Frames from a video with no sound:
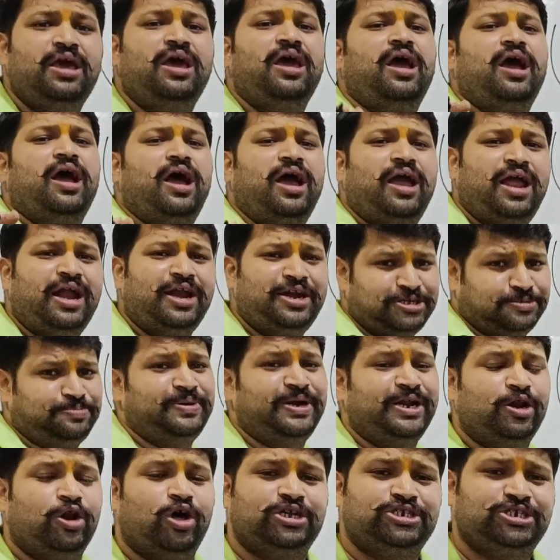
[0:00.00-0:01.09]
It is pretty
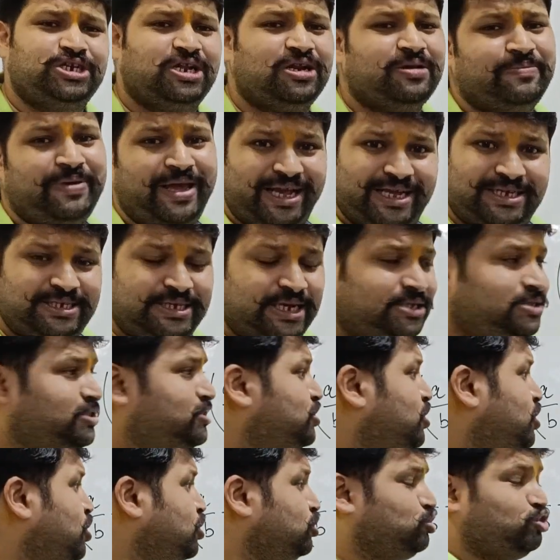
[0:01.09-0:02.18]
logical, makes sense.
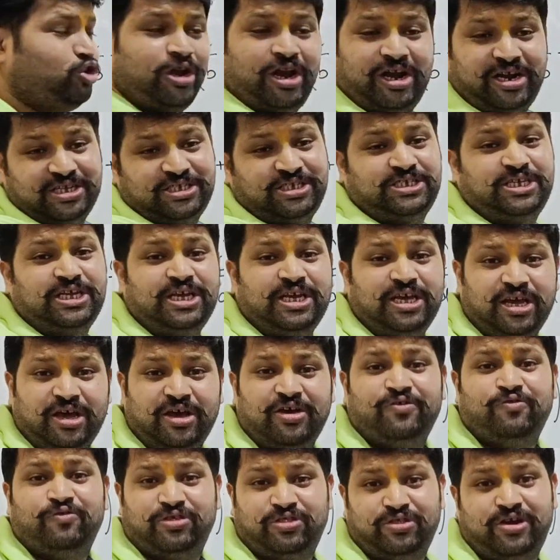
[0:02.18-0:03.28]
So let us see
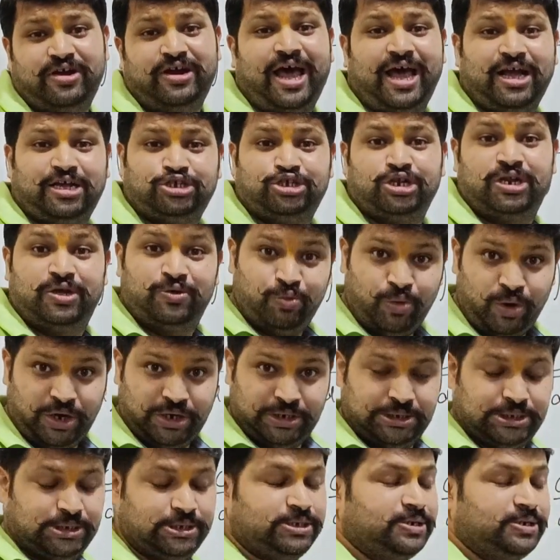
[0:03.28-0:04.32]
whether it actually works.